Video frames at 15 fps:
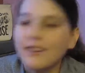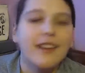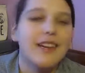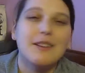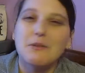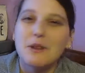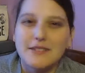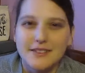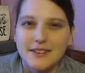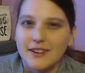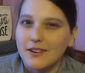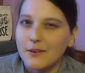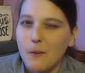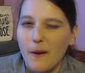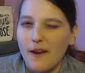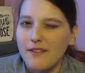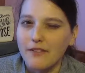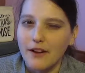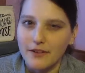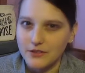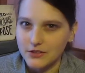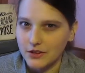it wasn't quite a
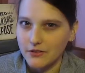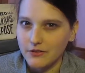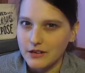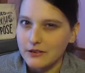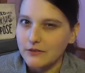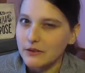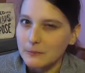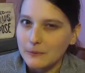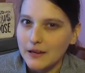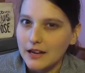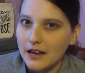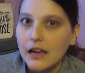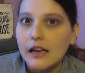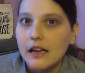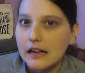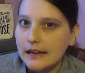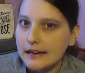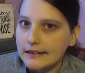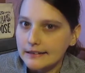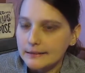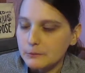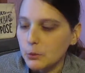five-star read for me
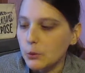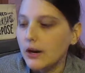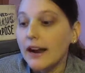anymore.